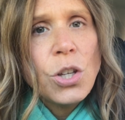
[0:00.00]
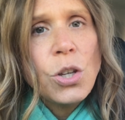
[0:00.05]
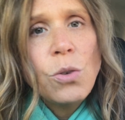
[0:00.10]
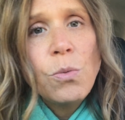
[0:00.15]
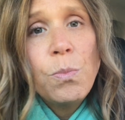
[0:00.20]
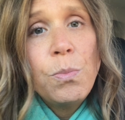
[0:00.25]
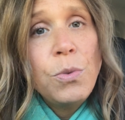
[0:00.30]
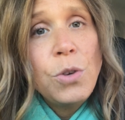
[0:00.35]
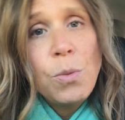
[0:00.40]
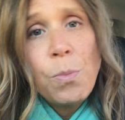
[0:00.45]

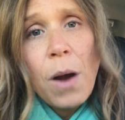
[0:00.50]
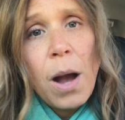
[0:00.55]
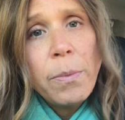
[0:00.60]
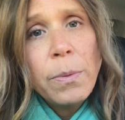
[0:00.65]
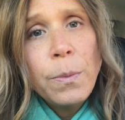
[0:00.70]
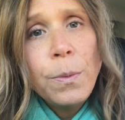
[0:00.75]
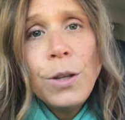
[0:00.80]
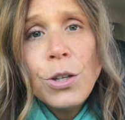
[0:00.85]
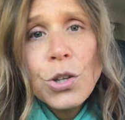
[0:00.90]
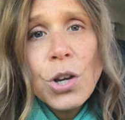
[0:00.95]
you
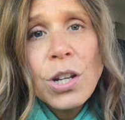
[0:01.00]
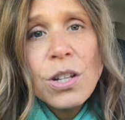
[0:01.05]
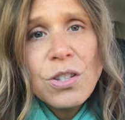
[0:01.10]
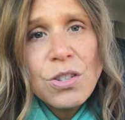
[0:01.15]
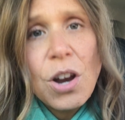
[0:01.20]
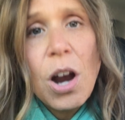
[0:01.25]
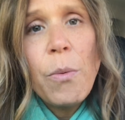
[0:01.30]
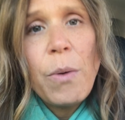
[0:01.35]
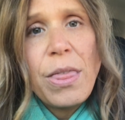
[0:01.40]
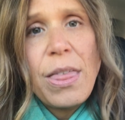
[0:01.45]
probably shouldn't
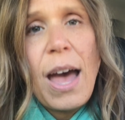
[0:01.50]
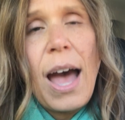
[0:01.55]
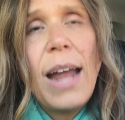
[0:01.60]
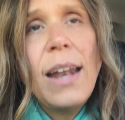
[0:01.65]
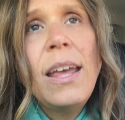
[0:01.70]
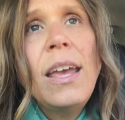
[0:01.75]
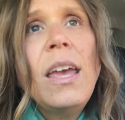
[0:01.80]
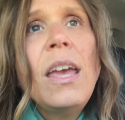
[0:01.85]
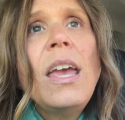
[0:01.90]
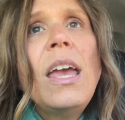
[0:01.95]
start with that.